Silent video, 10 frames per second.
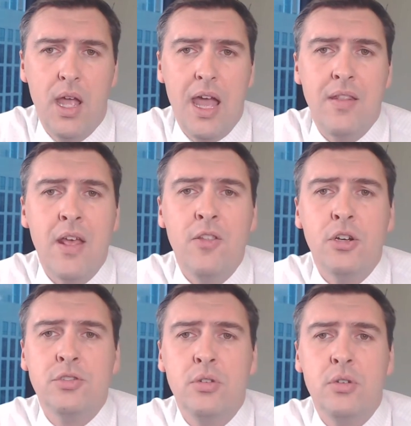And then
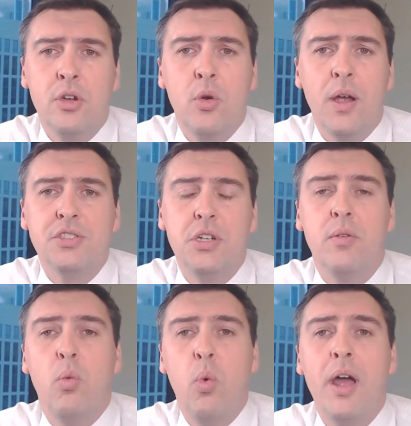there's the question
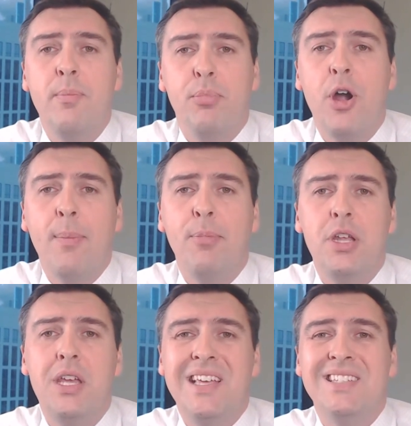of what
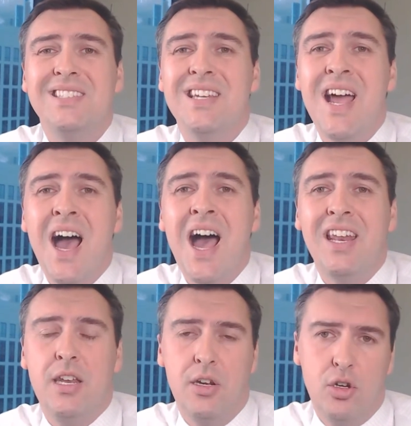property is
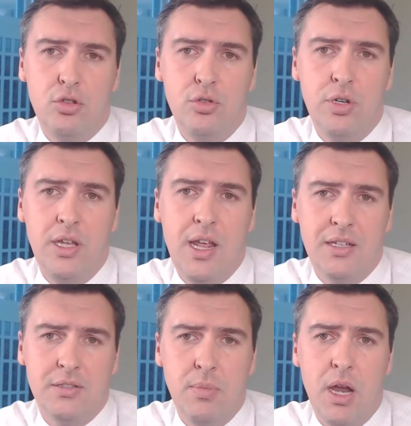not included
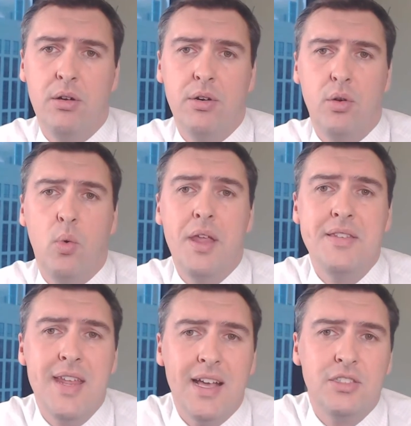as marital,
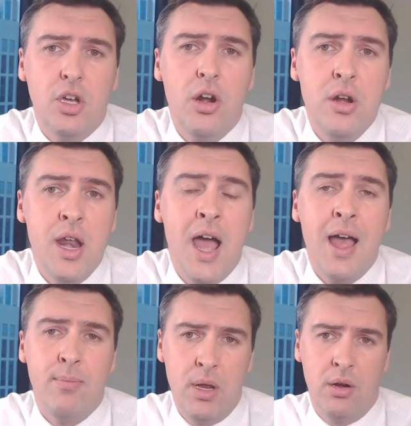what debts are
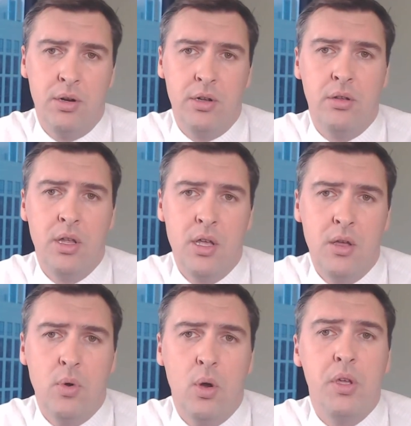not marital,
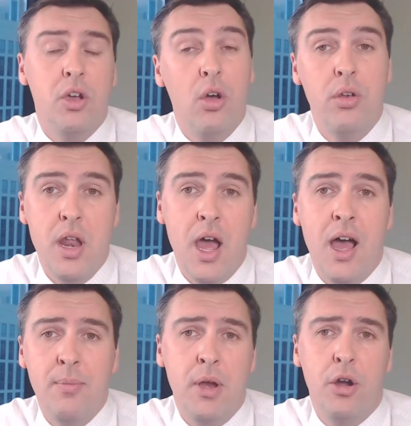what we call
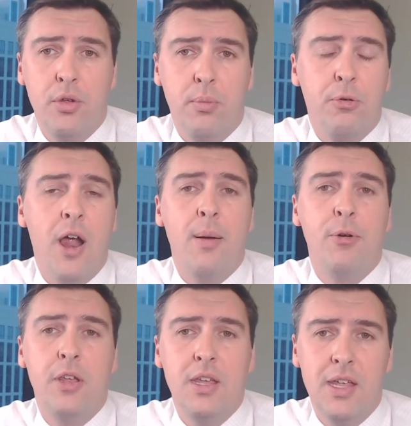non marital
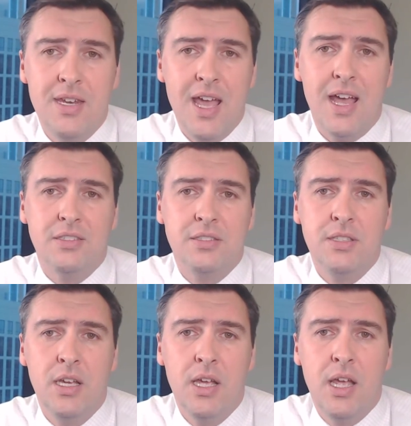property and debts.
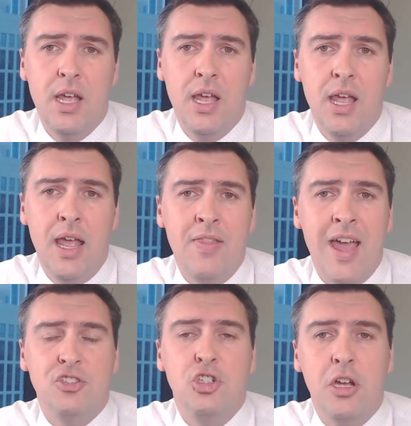And
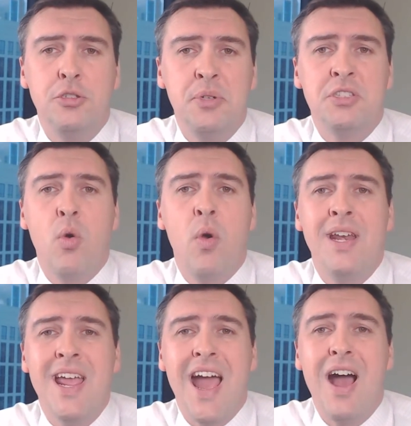that judgment's
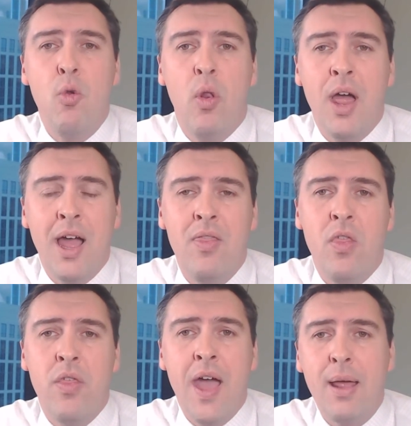going to outline
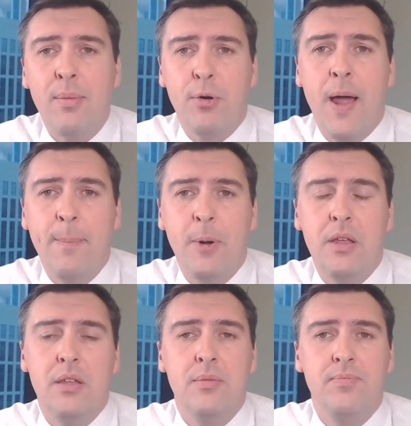that
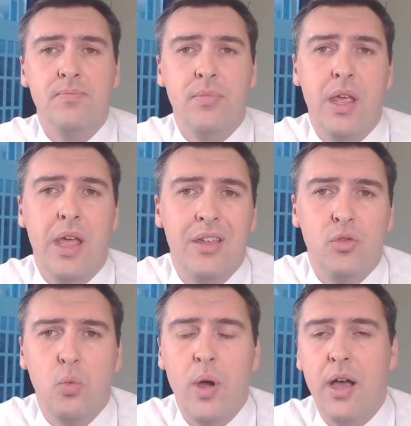property
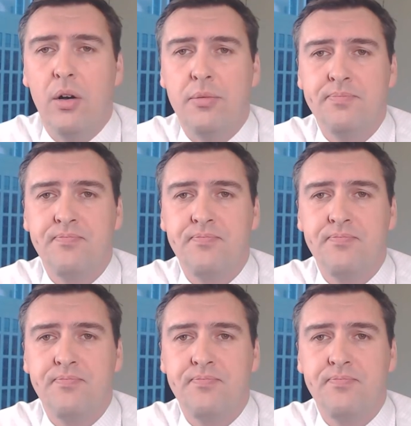as well.